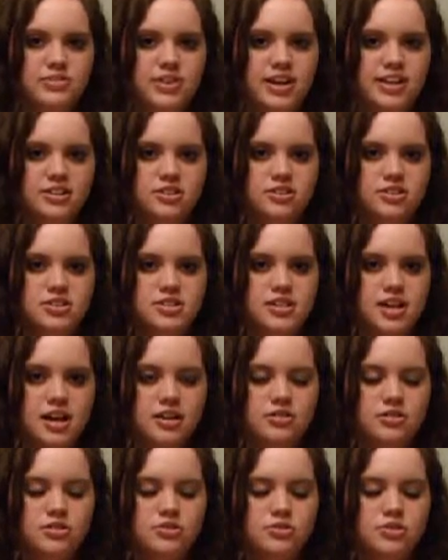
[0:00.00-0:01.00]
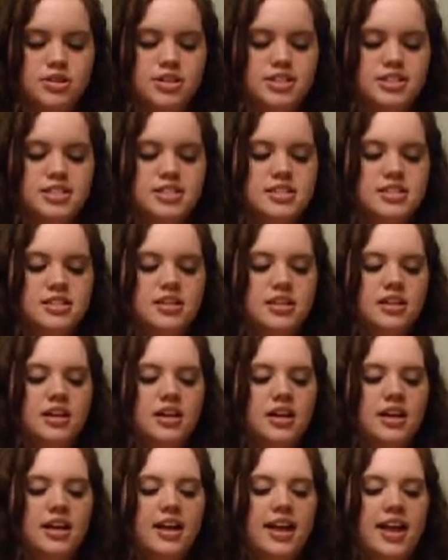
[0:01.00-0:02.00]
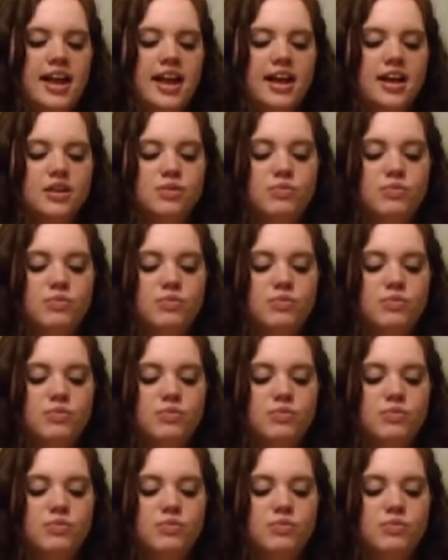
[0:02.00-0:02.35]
and the third person